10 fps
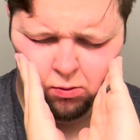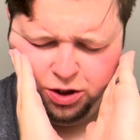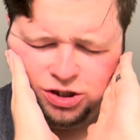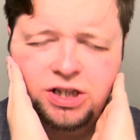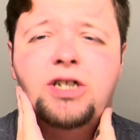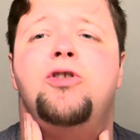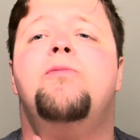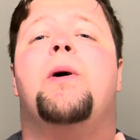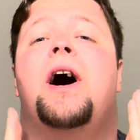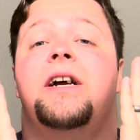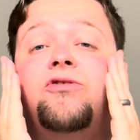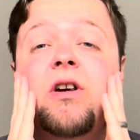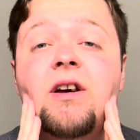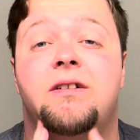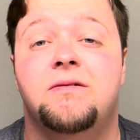Super
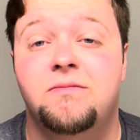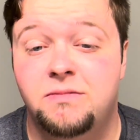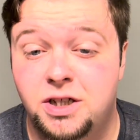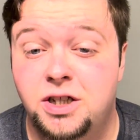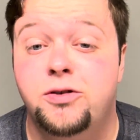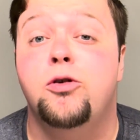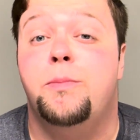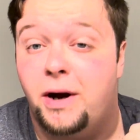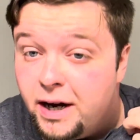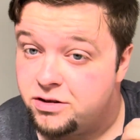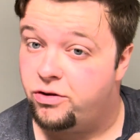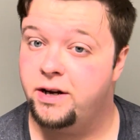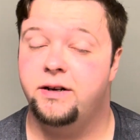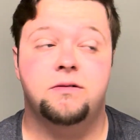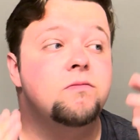hydrated. Super hydrated.